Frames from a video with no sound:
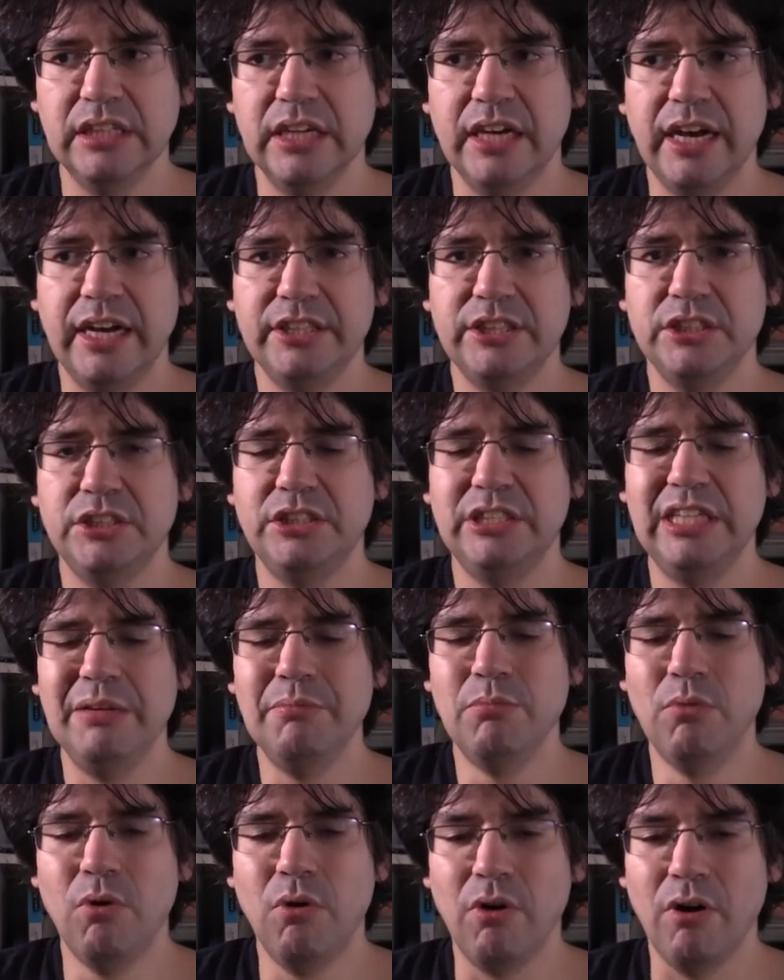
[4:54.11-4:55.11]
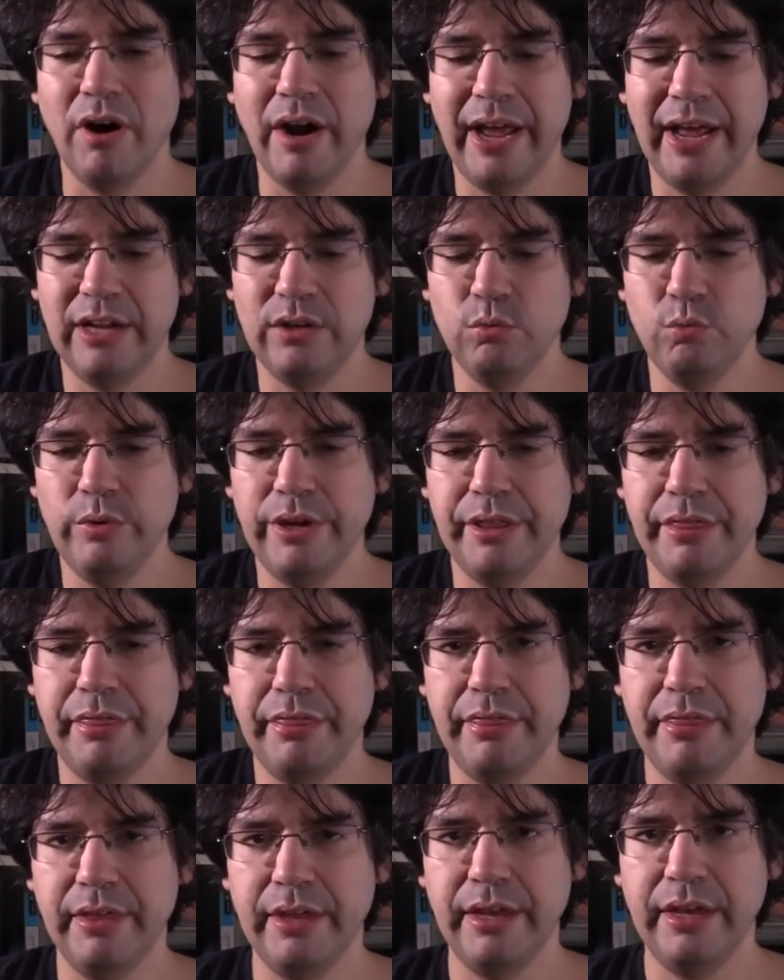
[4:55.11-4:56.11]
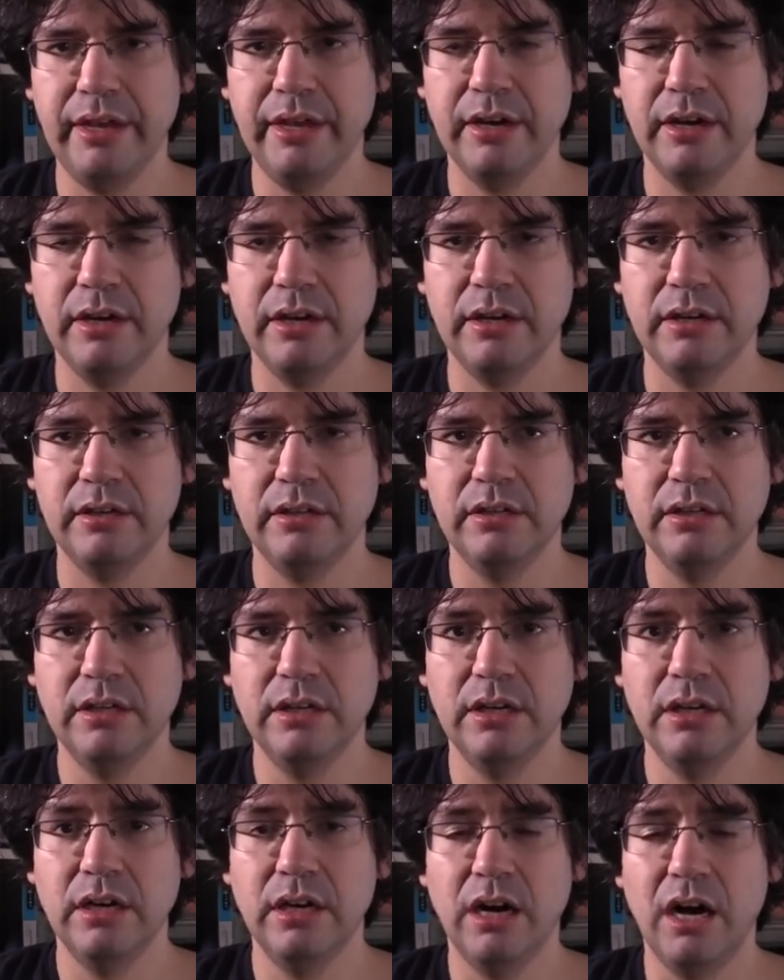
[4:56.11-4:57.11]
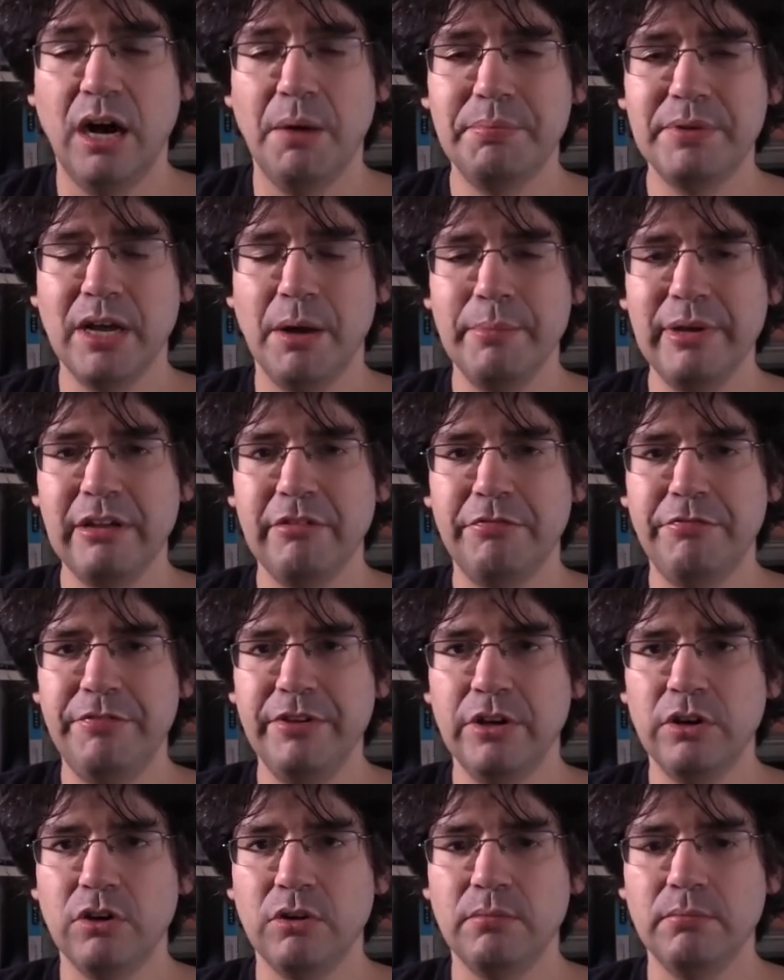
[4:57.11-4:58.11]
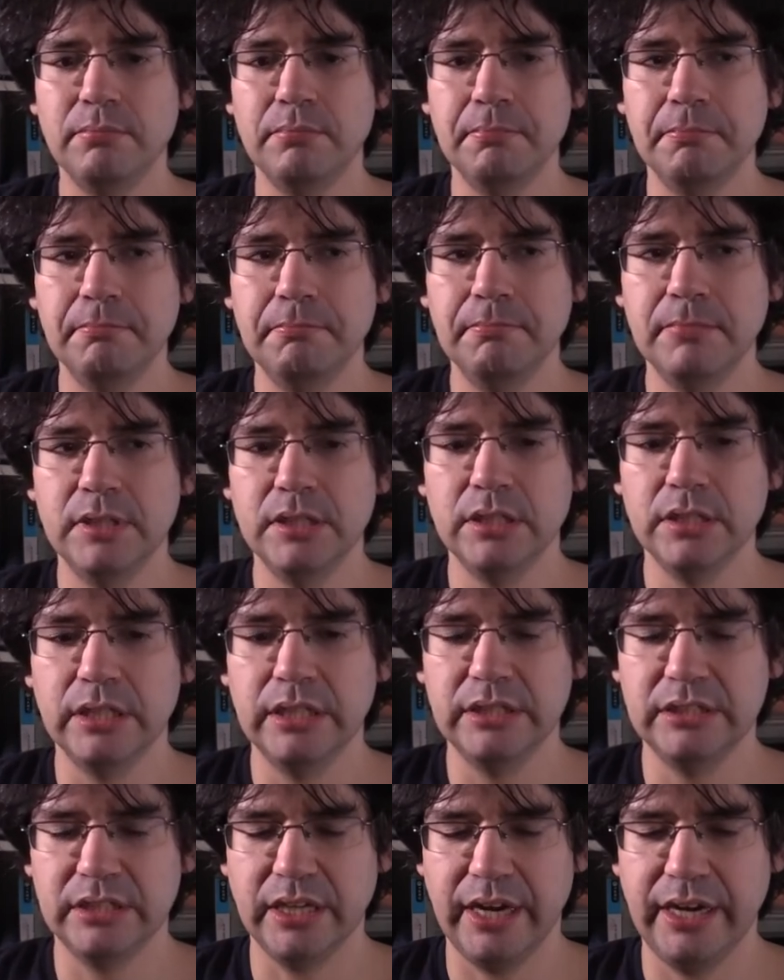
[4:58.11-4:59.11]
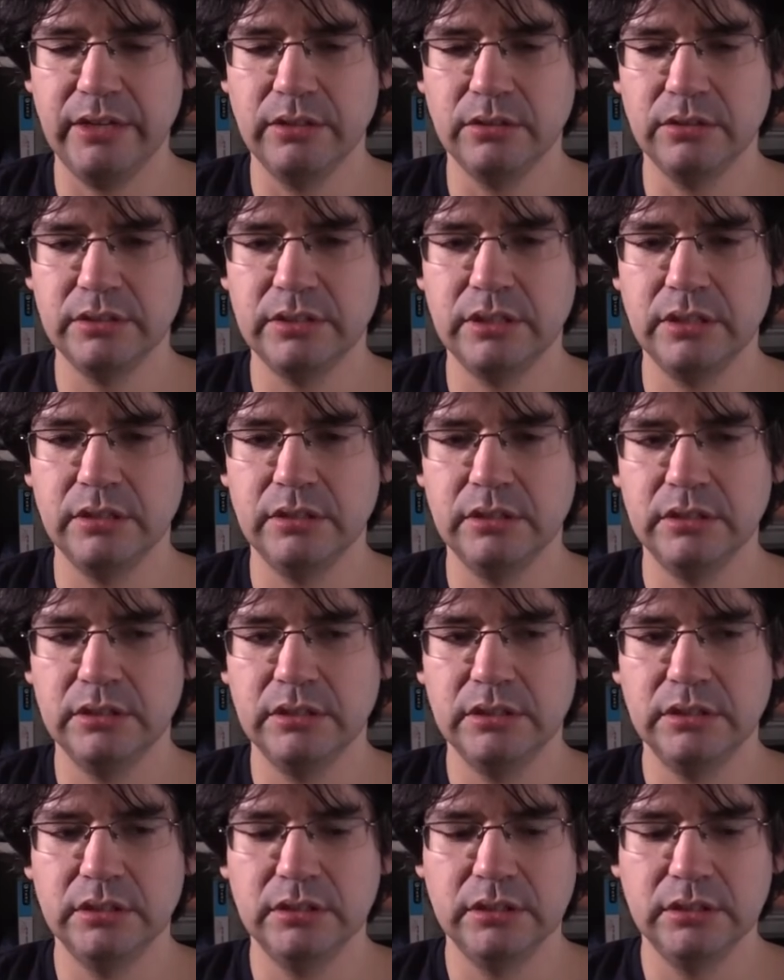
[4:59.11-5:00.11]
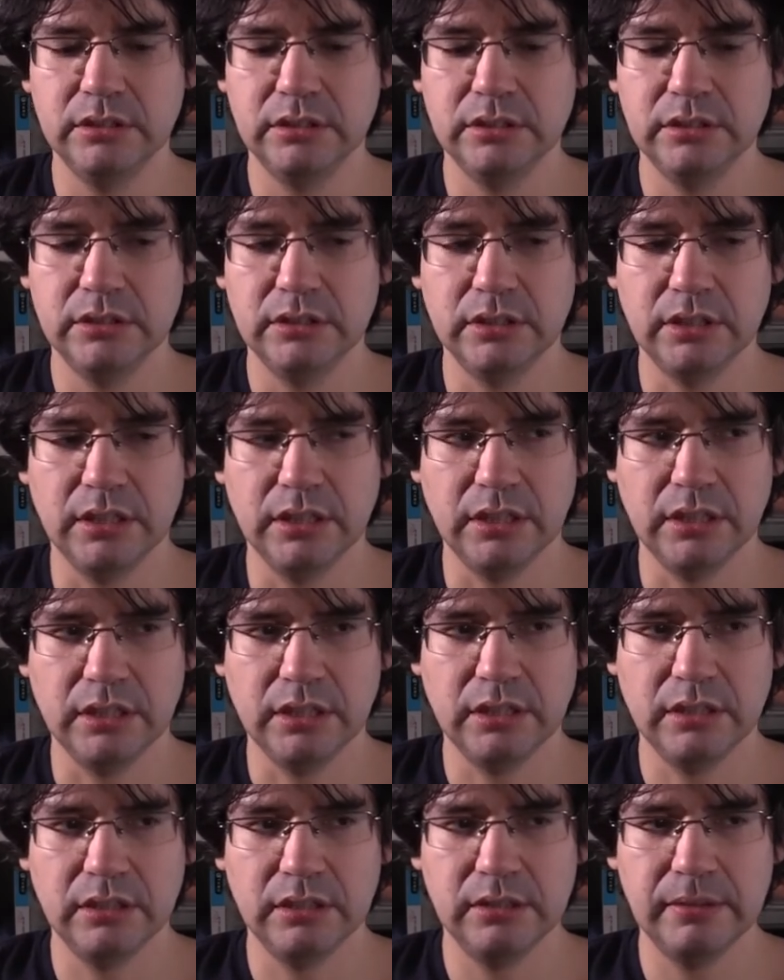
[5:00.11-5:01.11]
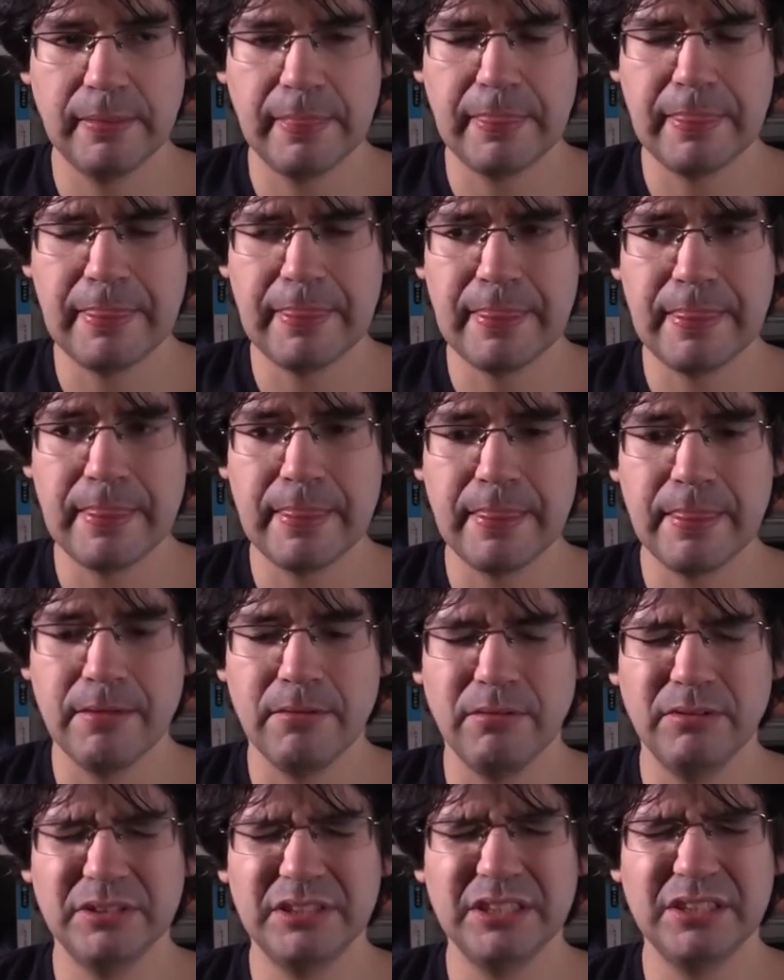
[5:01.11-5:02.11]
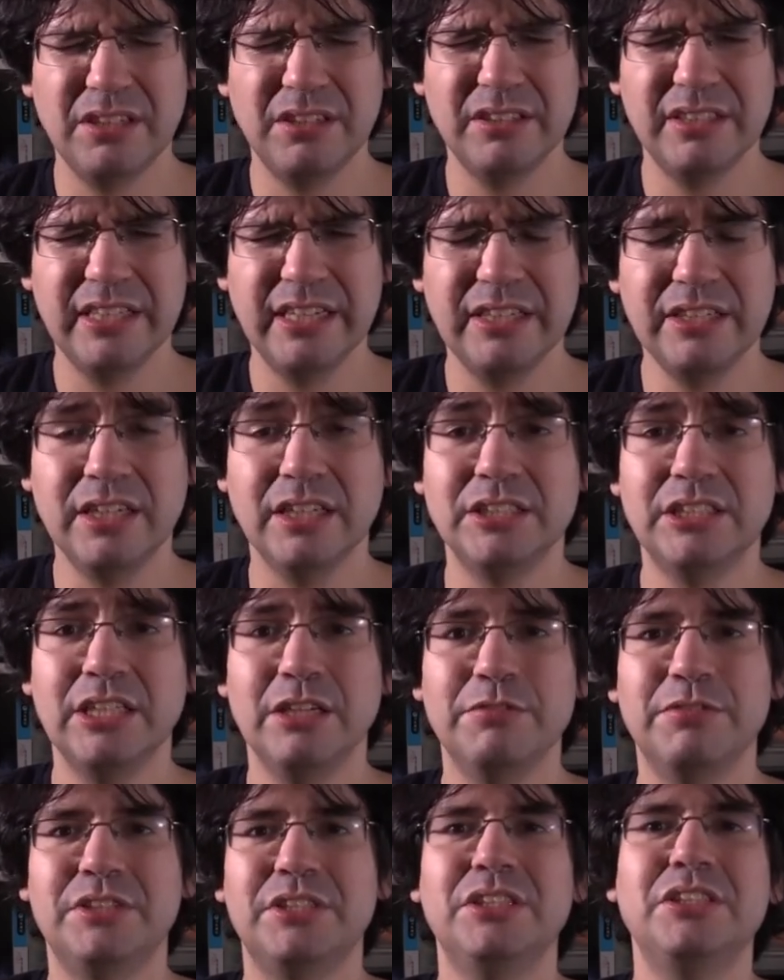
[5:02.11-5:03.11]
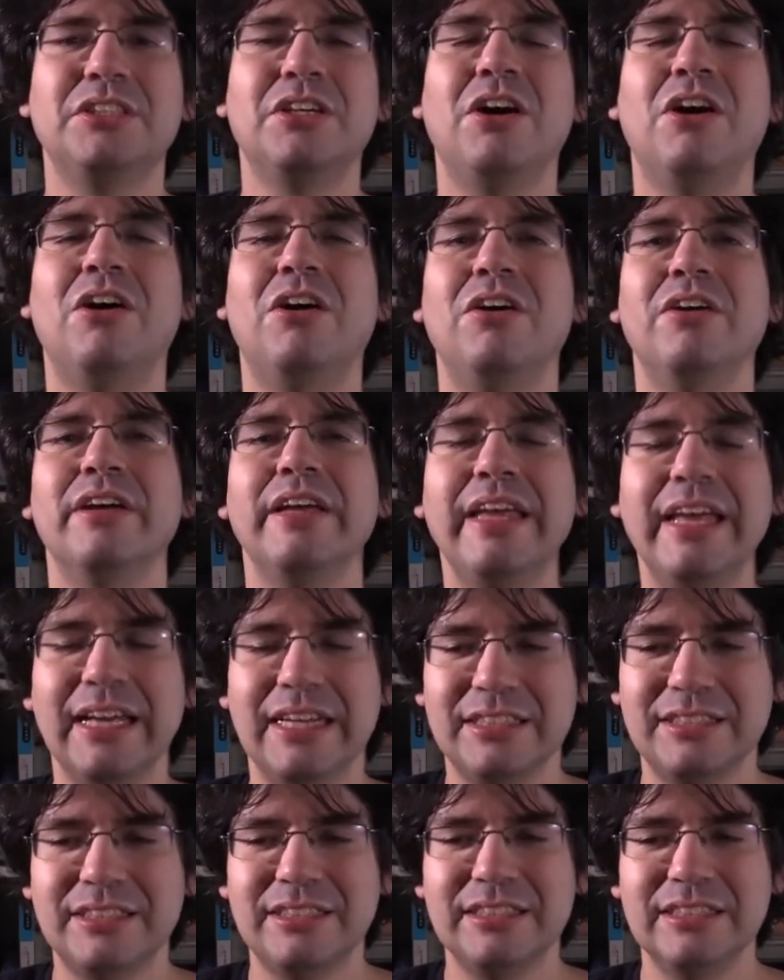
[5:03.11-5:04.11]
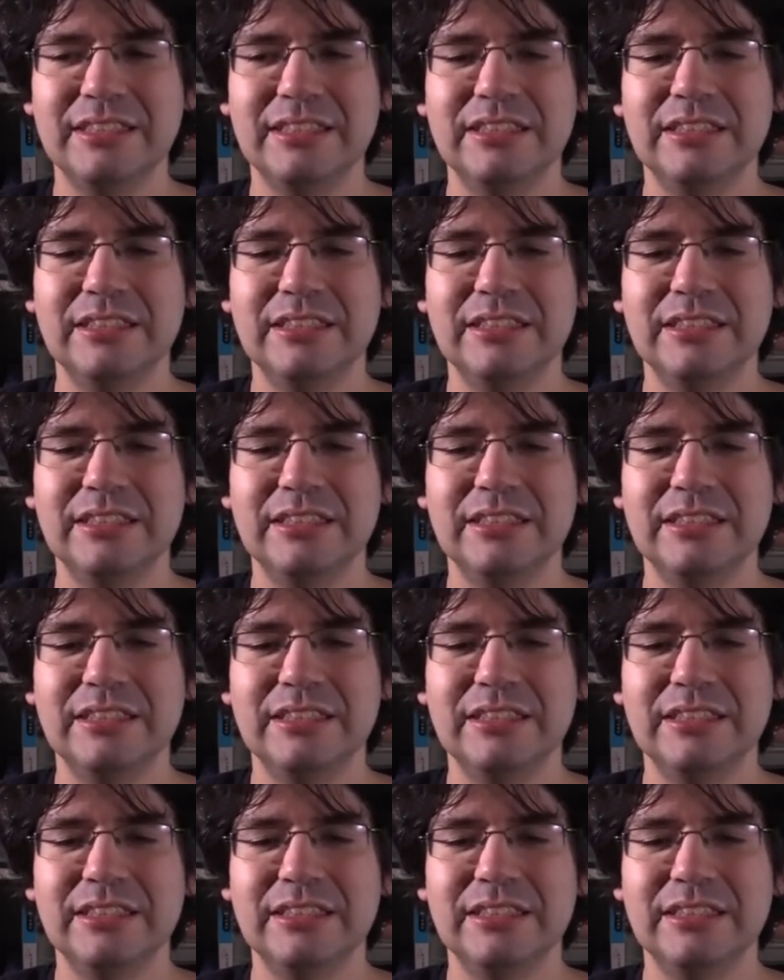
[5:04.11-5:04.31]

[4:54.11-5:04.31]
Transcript: I should see more, and with the upcoming film entitled What was it called again? Godzilla vs. Kong, yes.